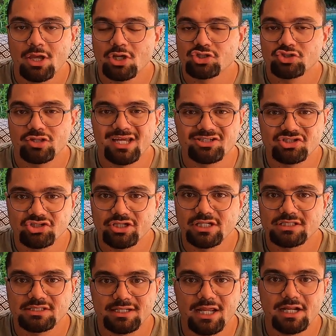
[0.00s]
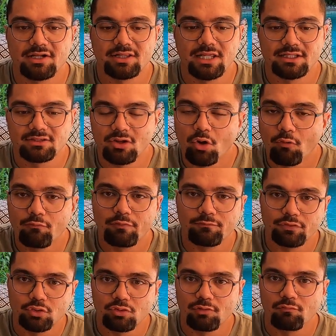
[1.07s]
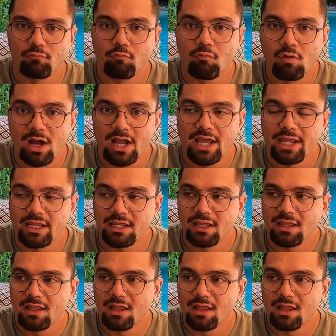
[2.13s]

So that's just kind of like the overview of why,